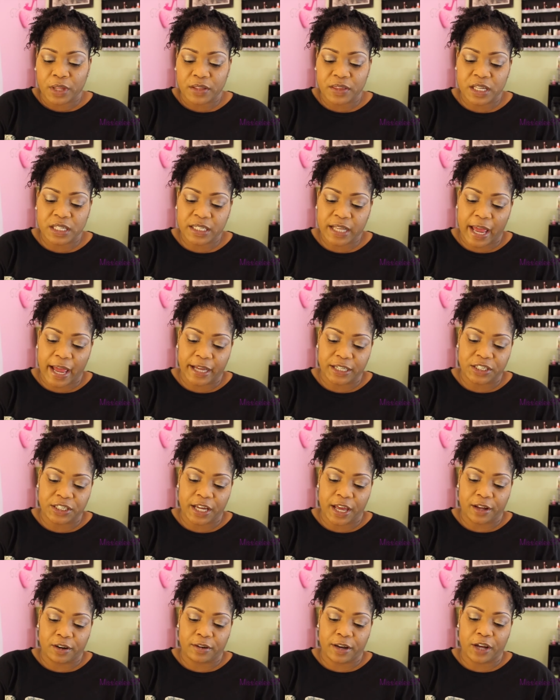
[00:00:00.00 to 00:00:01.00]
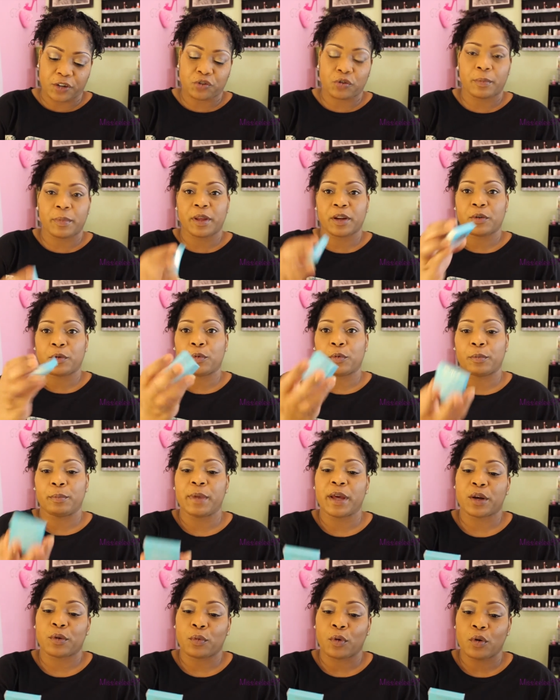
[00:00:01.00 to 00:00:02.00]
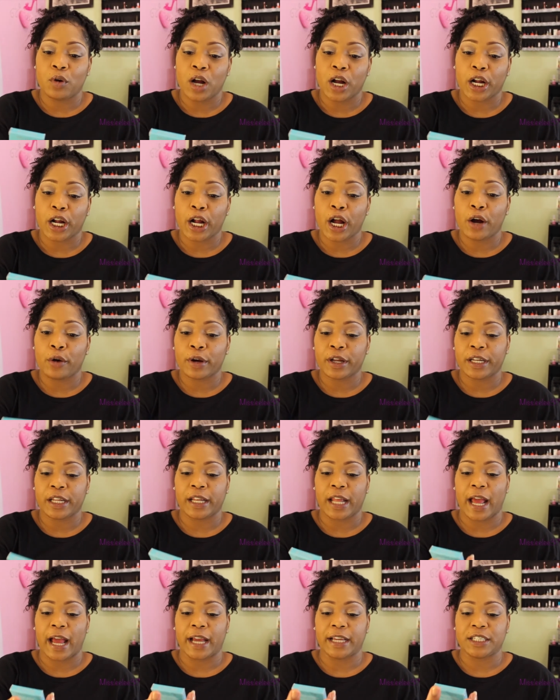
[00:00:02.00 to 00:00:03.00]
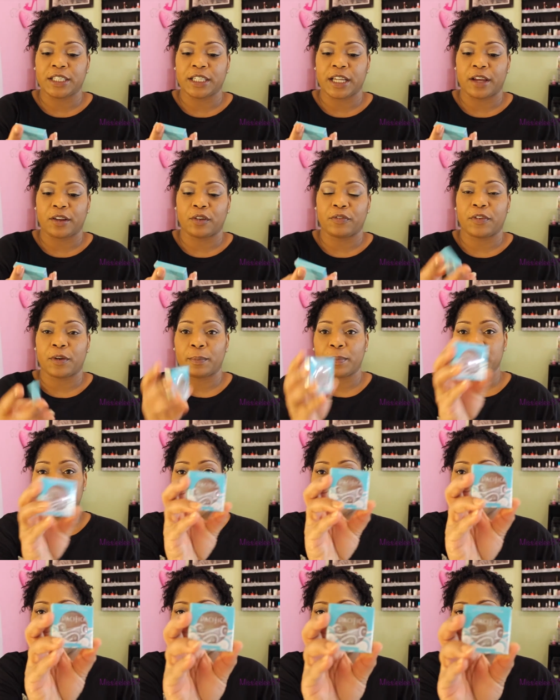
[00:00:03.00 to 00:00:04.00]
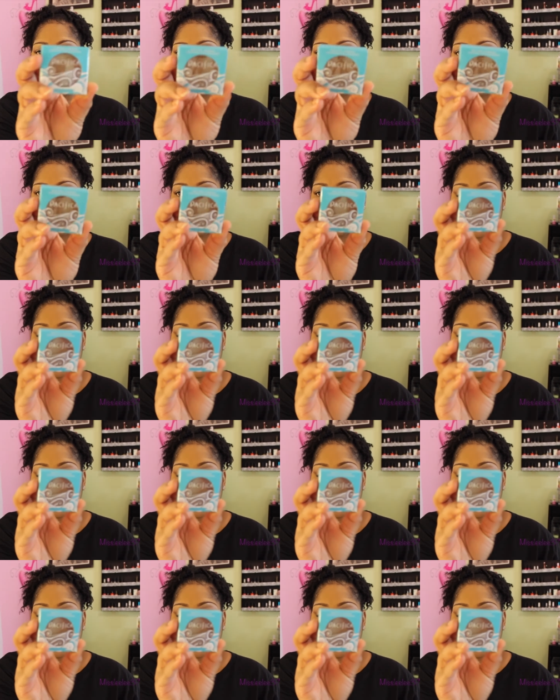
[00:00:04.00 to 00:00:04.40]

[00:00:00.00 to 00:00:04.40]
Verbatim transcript: this eyeshadow, natural mineral coconut eyeshadow from Pacifica,